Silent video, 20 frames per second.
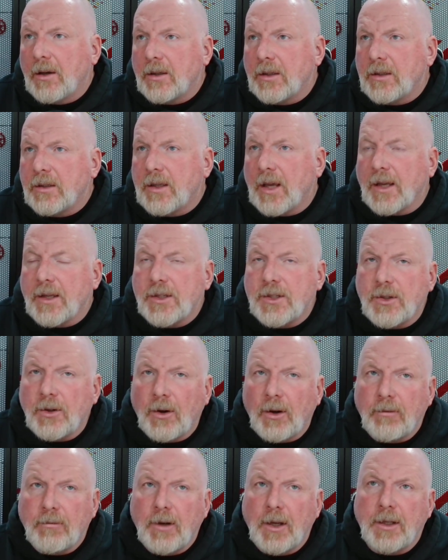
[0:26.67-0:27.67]
get
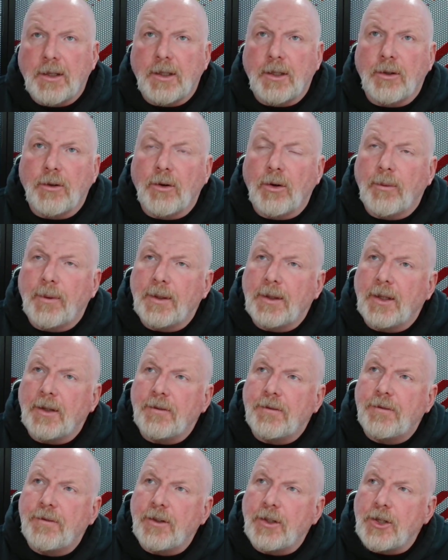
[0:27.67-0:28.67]
site ready, or when they
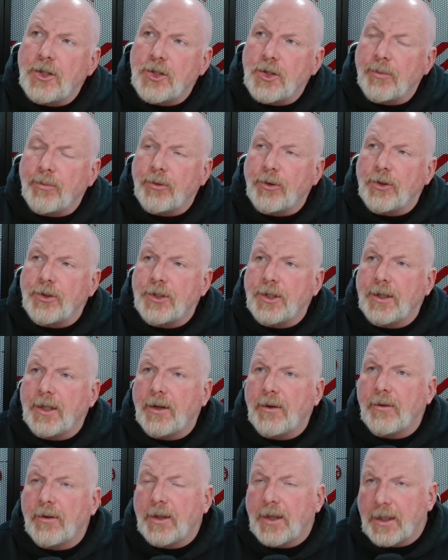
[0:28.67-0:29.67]
finish a project, they
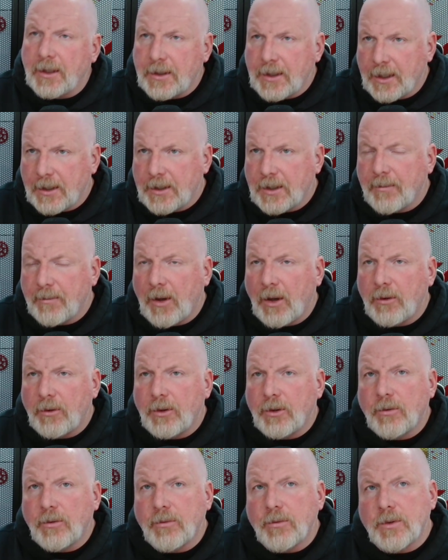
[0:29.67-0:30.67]
don't get
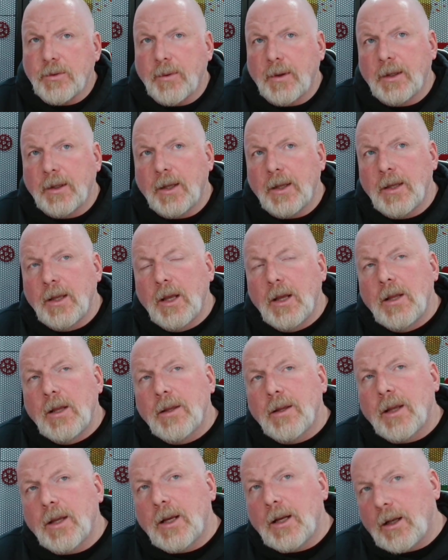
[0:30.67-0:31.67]
testimonials. When
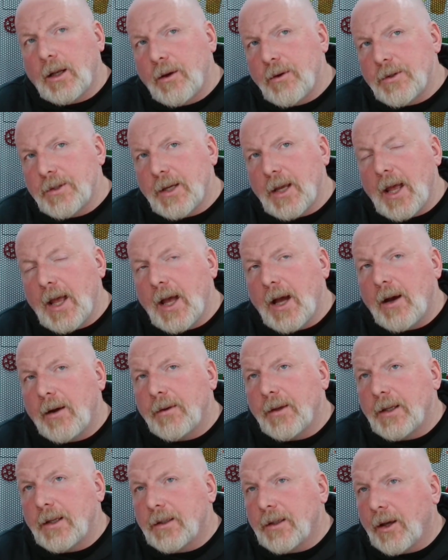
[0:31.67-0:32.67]
they close it out,
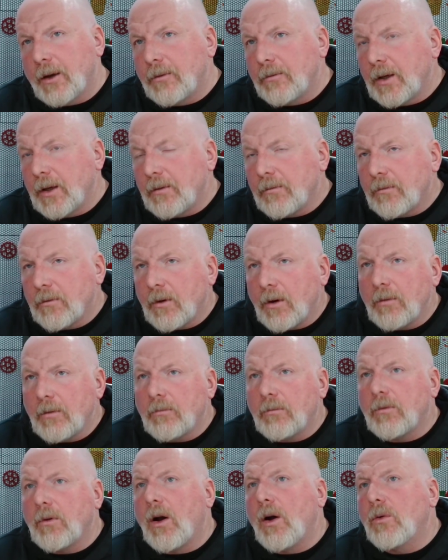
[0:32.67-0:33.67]
they don't
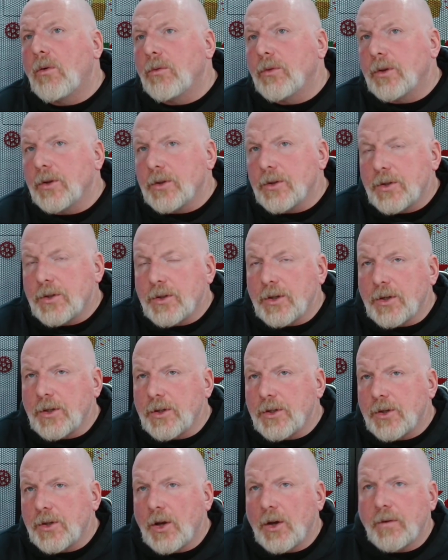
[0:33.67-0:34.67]
enroll the in
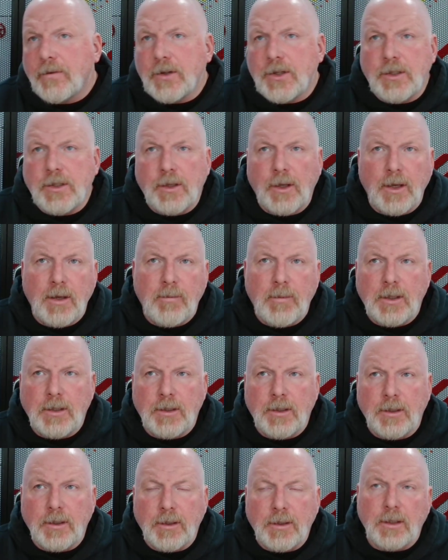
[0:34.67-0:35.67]
service team
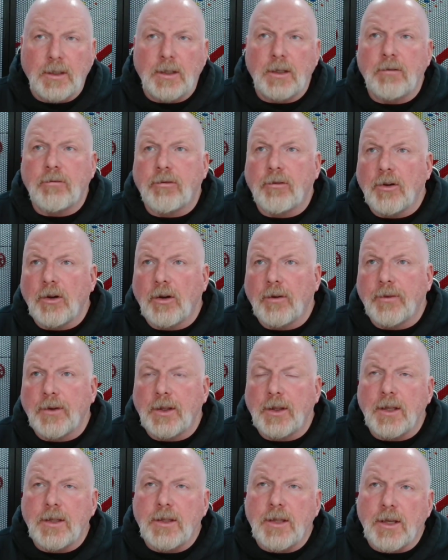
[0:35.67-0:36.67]
into the delivery of
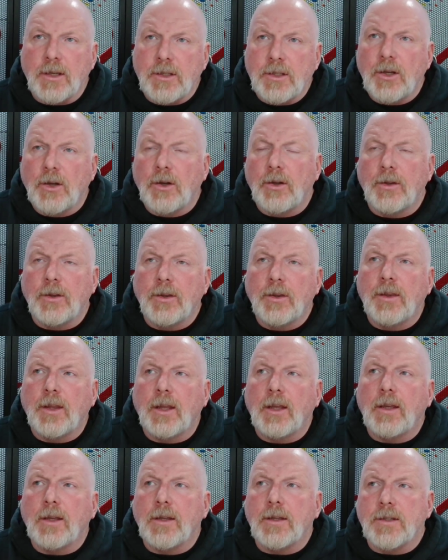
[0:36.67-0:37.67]
it. There's certain
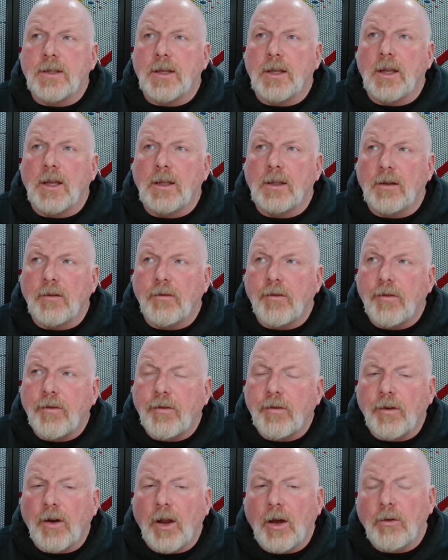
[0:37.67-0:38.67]
things in the
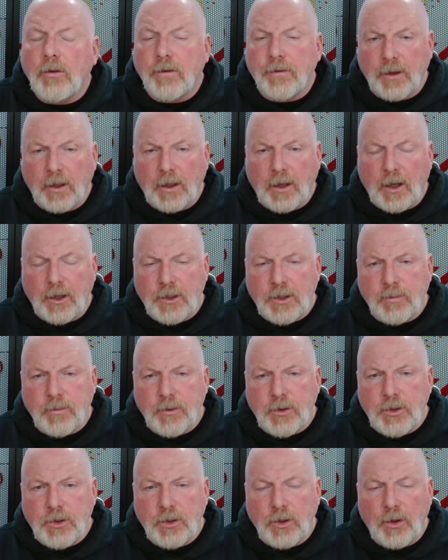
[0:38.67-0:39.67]
flow of the
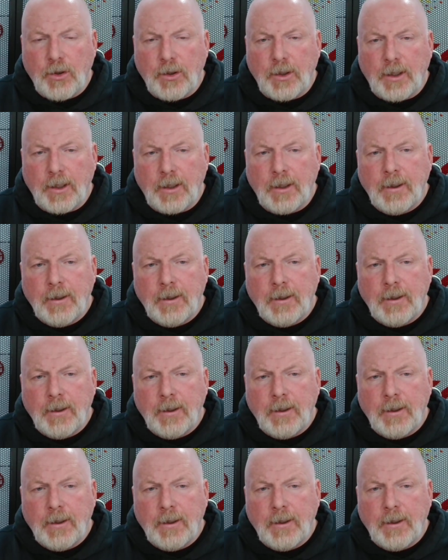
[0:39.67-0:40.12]
customer's journey